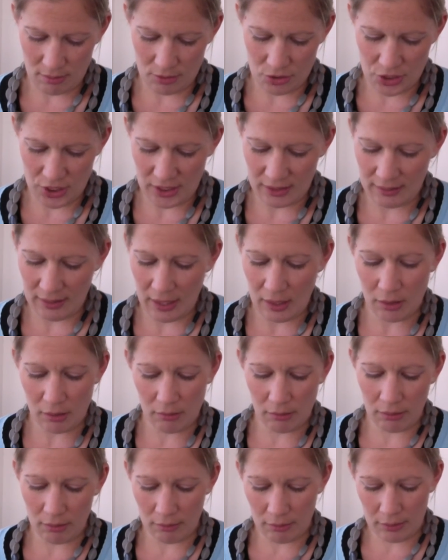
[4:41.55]
Check
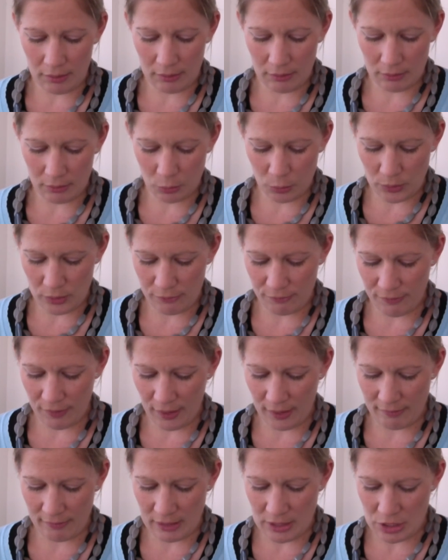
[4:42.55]
that.
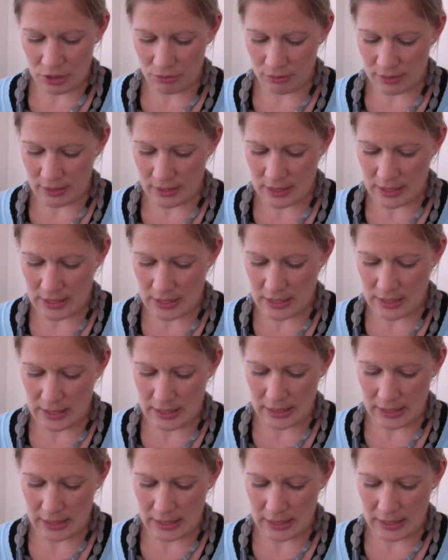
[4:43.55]
25 entries